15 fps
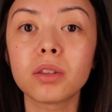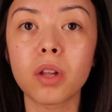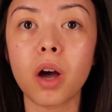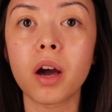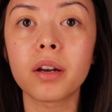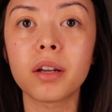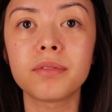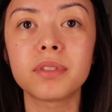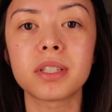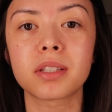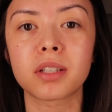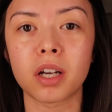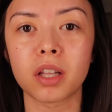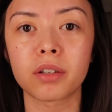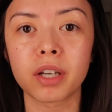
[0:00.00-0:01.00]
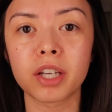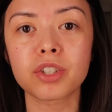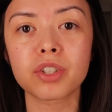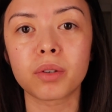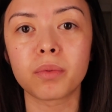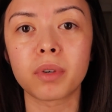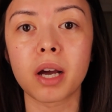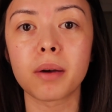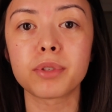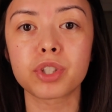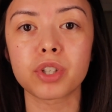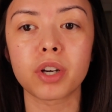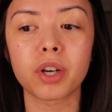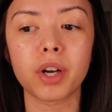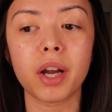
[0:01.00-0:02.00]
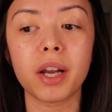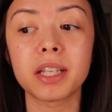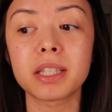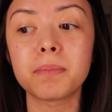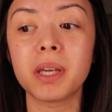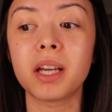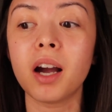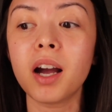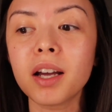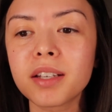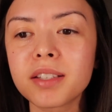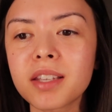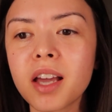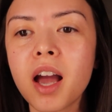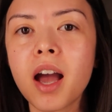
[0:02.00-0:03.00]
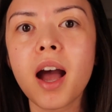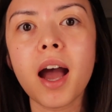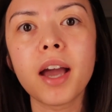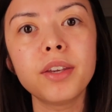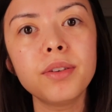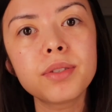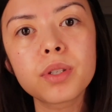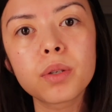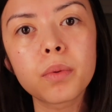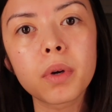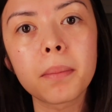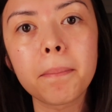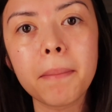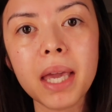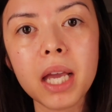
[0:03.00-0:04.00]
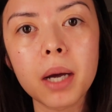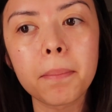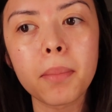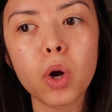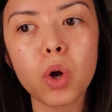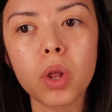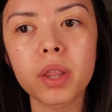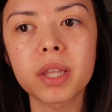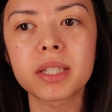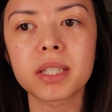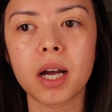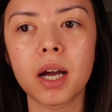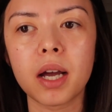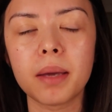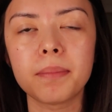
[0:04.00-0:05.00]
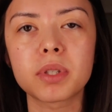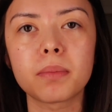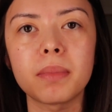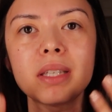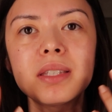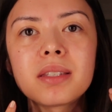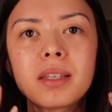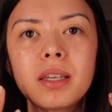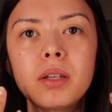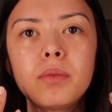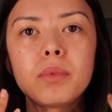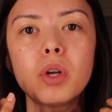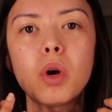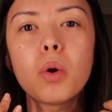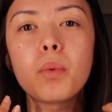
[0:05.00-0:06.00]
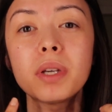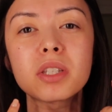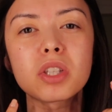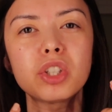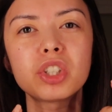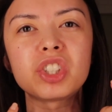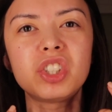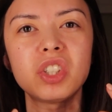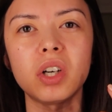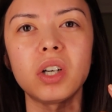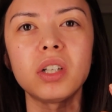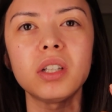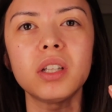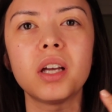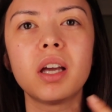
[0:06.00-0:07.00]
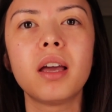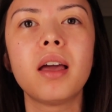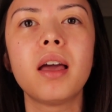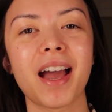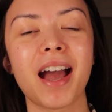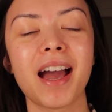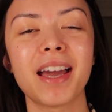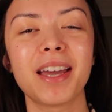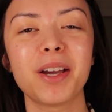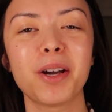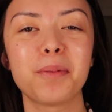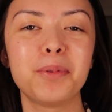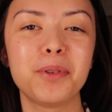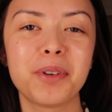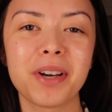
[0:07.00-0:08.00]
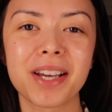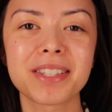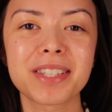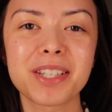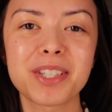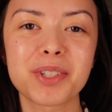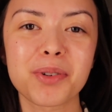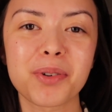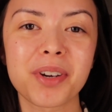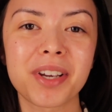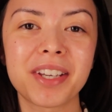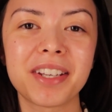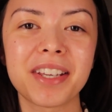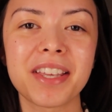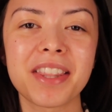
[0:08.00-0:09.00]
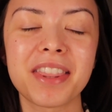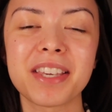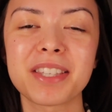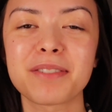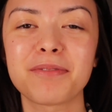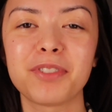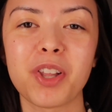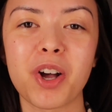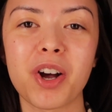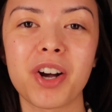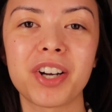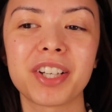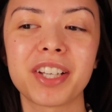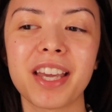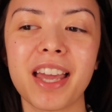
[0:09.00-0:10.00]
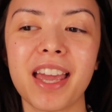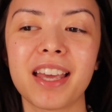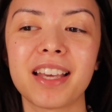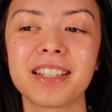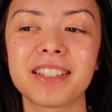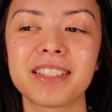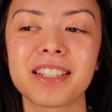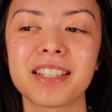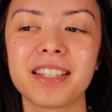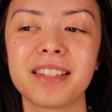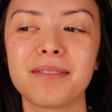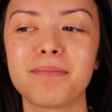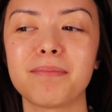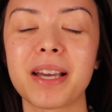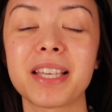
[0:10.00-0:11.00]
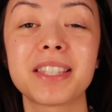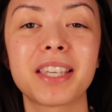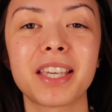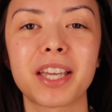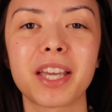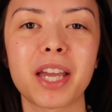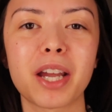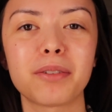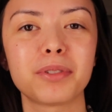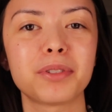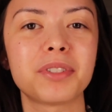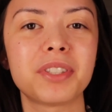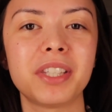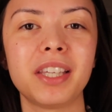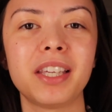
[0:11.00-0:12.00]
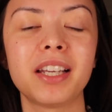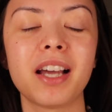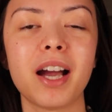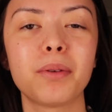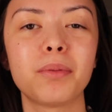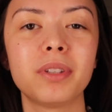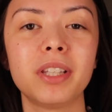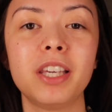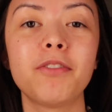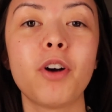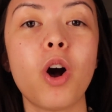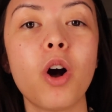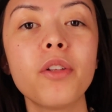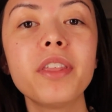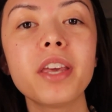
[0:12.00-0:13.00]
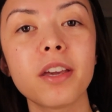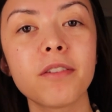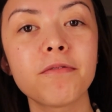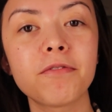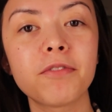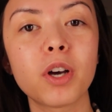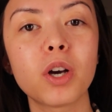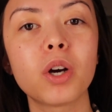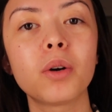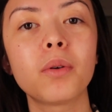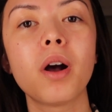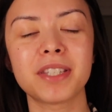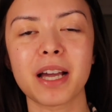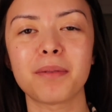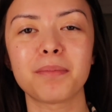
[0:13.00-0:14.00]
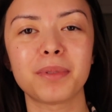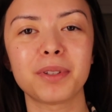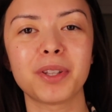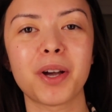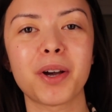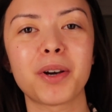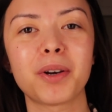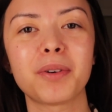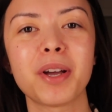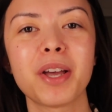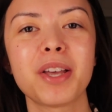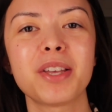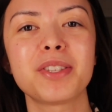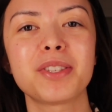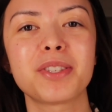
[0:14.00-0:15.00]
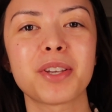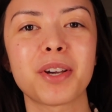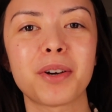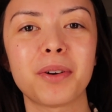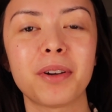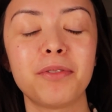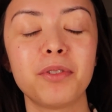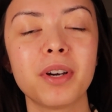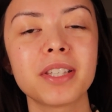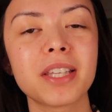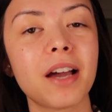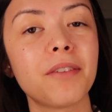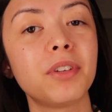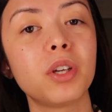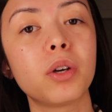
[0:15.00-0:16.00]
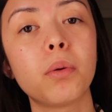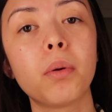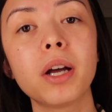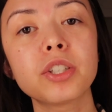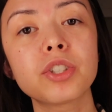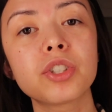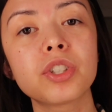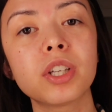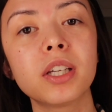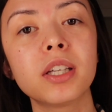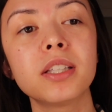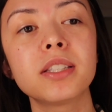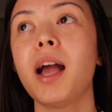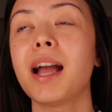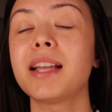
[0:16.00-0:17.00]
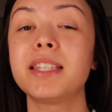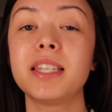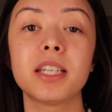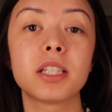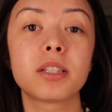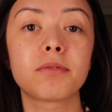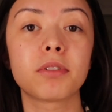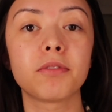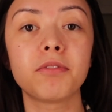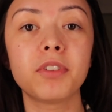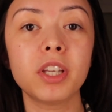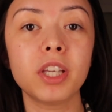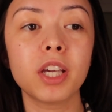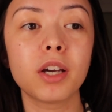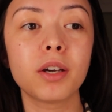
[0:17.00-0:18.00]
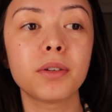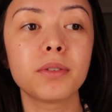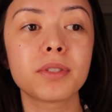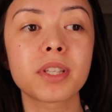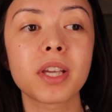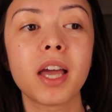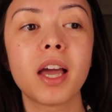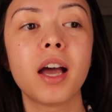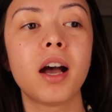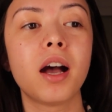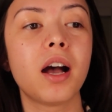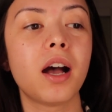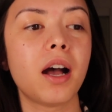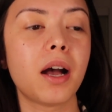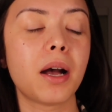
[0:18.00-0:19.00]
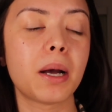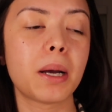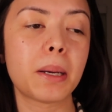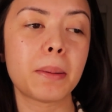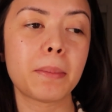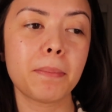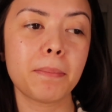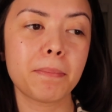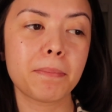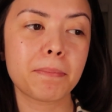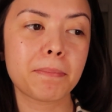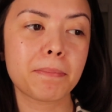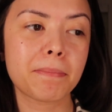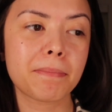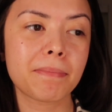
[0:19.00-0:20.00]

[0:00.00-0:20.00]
lot of discoloration when I was younger and it's because I used to wear makeup all the time. So my skin would always look dull. I hope you guys enjoyed this vlog and my skincare routine. I will leave all the info down below. So if you guys have any questions, ideas for videos, um,